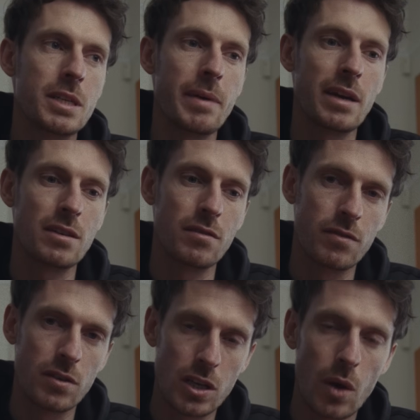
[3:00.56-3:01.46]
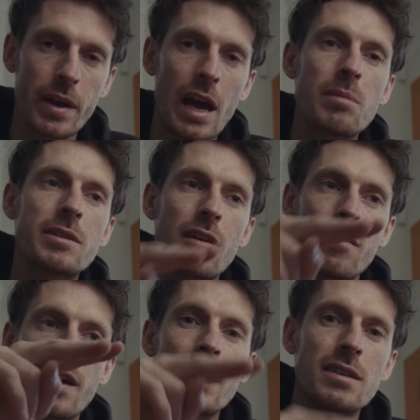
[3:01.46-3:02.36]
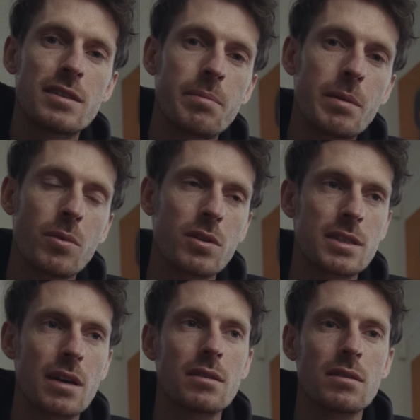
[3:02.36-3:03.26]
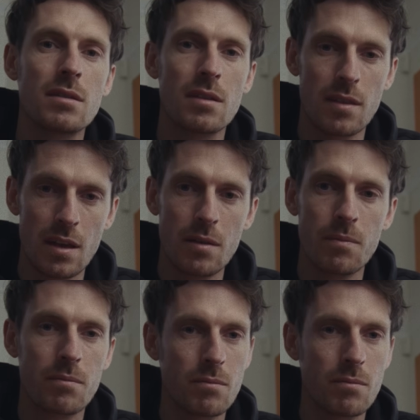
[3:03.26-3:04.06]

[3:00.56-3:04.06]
perspective going up to their face. It's a bit more subtle than